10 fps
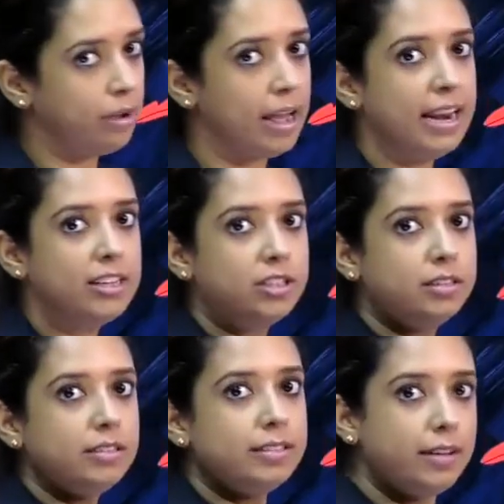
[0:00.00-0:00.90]
LH is
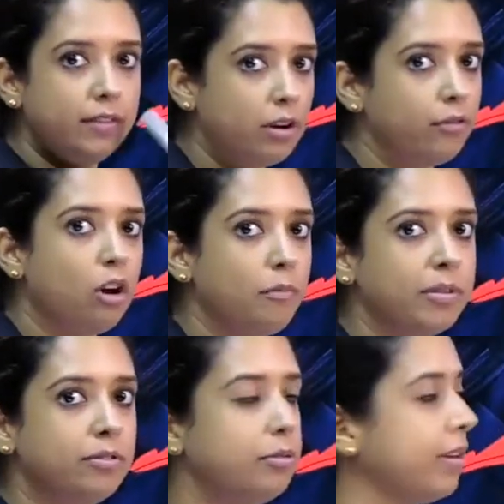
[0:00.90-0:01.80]
the savior of
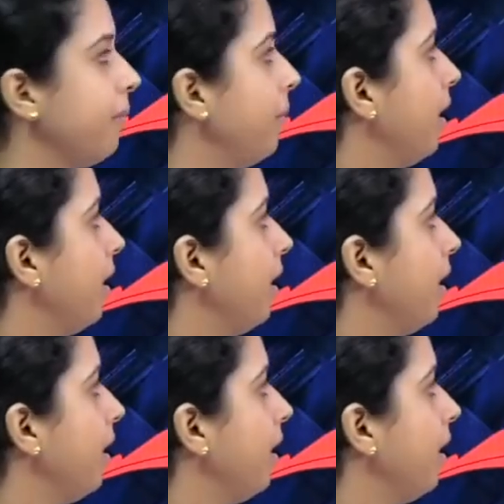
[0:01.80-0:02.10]
corpus luteum